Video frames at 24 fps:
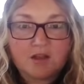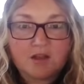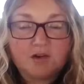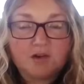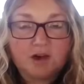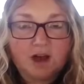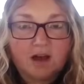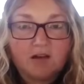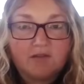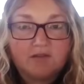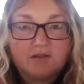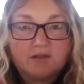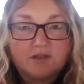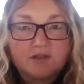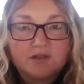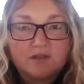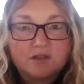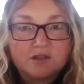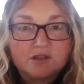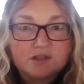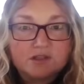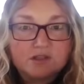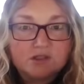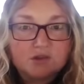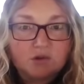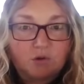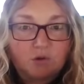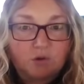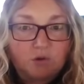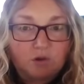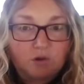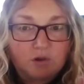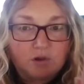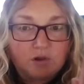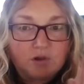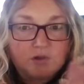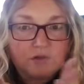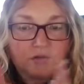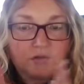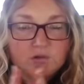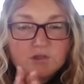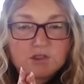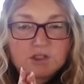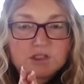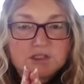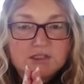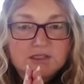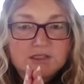and you have the soul,
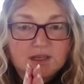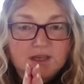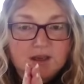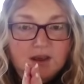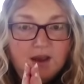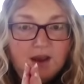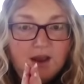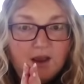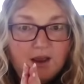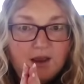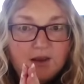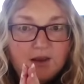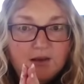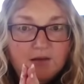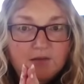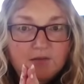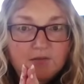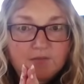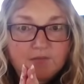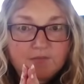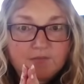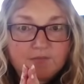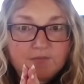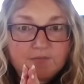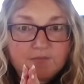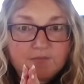which is the guide.